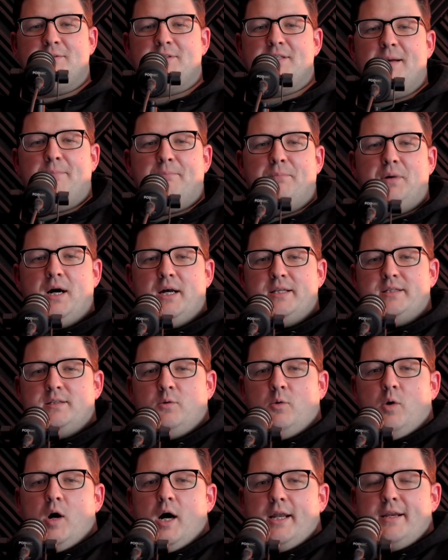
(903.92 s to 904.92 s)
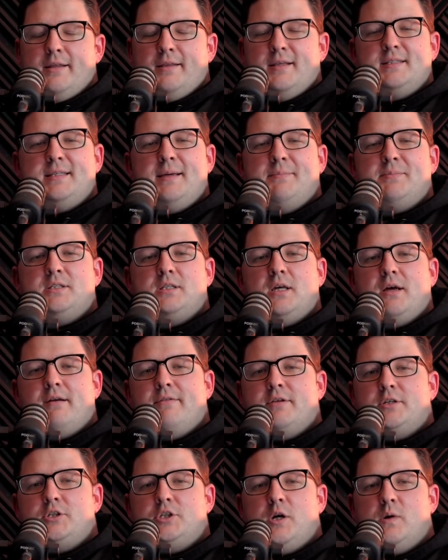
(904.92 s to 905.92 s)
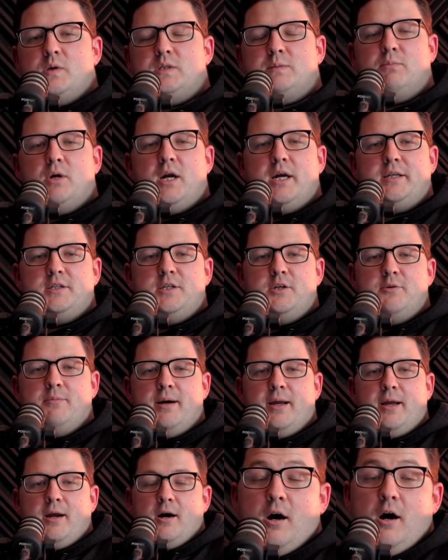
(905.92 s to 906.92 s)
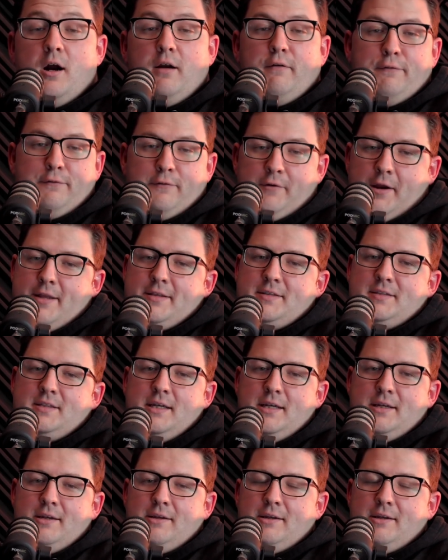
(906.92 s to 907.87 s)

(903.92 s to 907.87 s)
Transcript: What's up, Pod Squad? This episode of the show is brought to you by our friends